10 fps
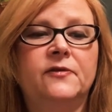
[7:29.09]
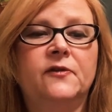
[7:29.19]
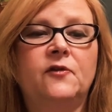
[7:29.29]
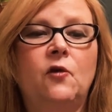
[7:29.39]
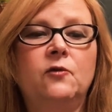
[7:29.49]

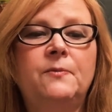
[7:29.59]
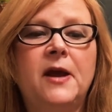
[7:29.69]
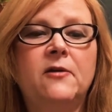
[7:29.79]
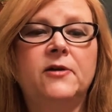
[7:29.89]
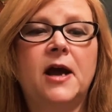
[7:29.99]
This old
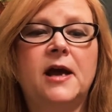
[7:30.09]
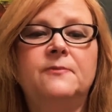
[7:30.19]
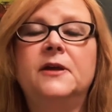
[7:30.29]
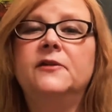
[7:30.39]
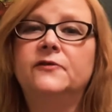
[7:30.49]

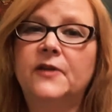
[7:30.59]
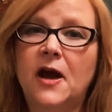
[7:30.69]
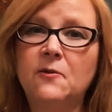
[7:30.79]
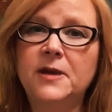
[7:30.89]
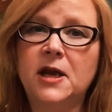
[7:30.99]
paradigm is
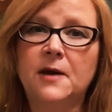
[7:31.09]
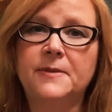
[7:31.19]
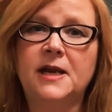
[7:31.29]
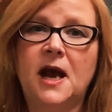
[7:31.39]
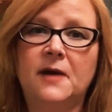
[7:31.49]
now
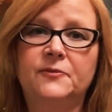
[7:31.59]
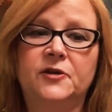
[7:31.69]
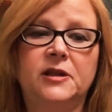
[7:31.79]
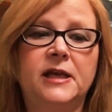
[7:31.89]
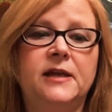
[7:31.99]
becoming
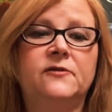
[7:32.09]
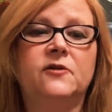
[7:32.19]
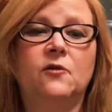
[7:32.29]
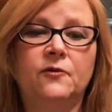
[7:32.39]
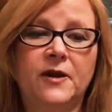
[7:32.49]
obsolete.
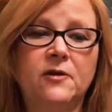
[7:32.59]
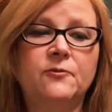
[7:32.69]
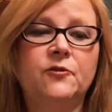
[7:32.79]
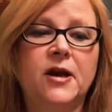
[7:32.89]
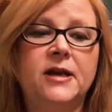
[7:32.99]
So they're
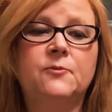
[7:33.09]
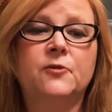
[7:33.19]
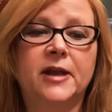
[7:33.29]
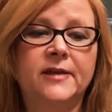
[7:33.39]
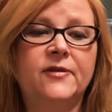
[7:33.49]
trying to
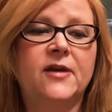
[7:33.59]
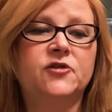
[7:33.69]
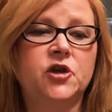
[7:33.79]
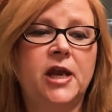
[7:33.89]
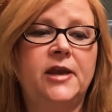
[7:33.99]
bring in that
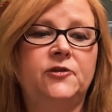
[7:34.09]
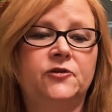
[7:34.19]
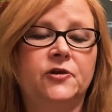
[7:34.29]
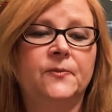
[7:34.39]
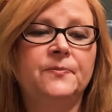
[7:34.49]
change.